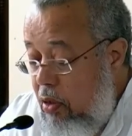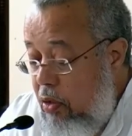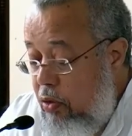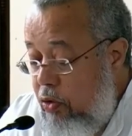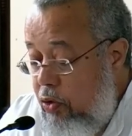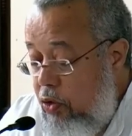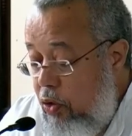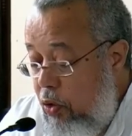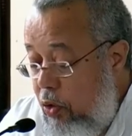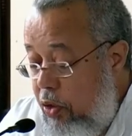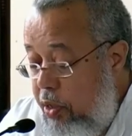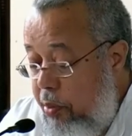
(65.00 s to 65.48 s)

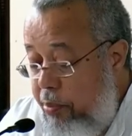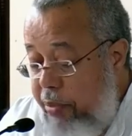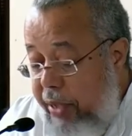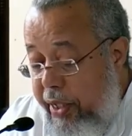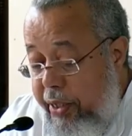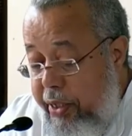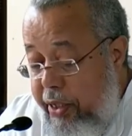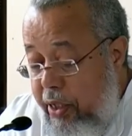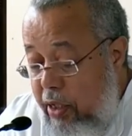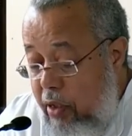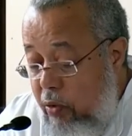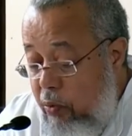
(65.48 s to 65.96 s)
So
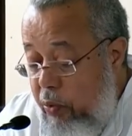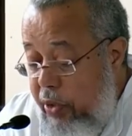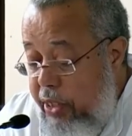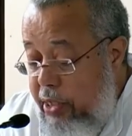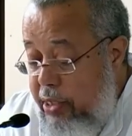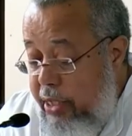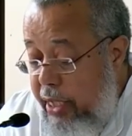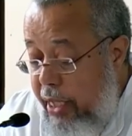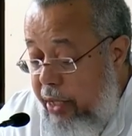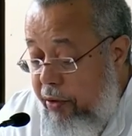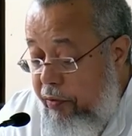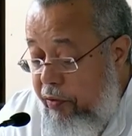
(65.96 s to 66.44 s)
depending on which
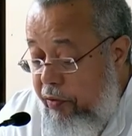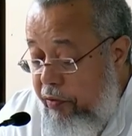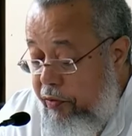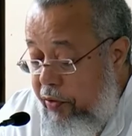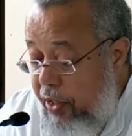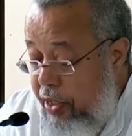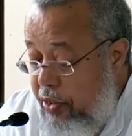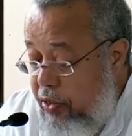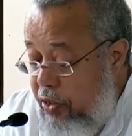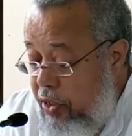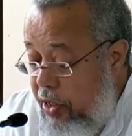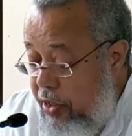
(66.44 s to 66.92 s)
side of the
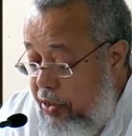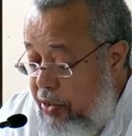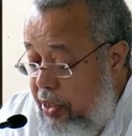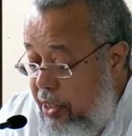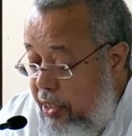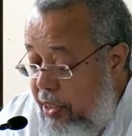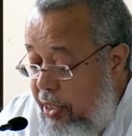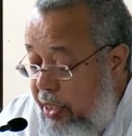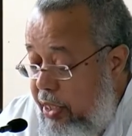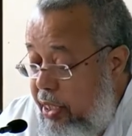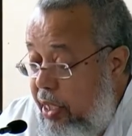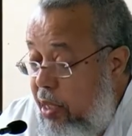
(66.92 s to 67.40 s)
fence you are
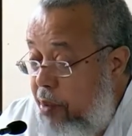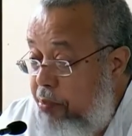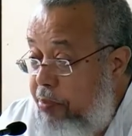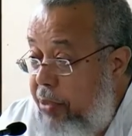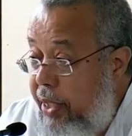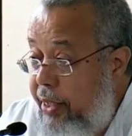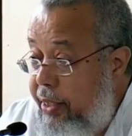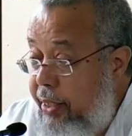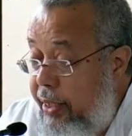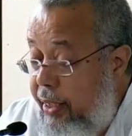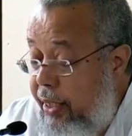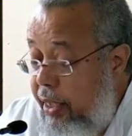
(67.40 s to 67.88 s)
sitting, a
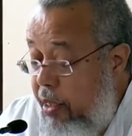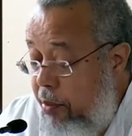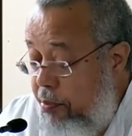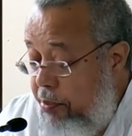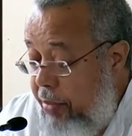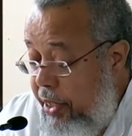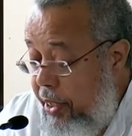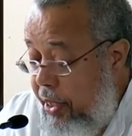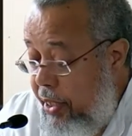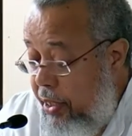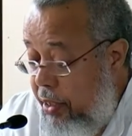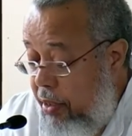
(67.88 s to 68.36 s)
particular
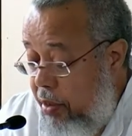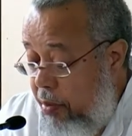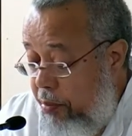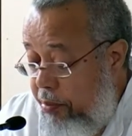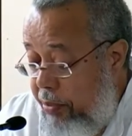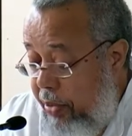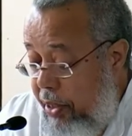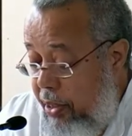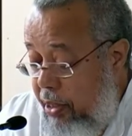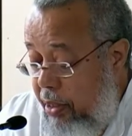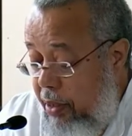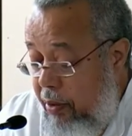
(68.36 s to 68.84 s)
media
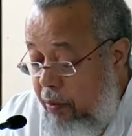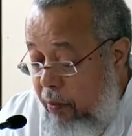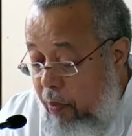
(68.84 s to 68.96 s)
company,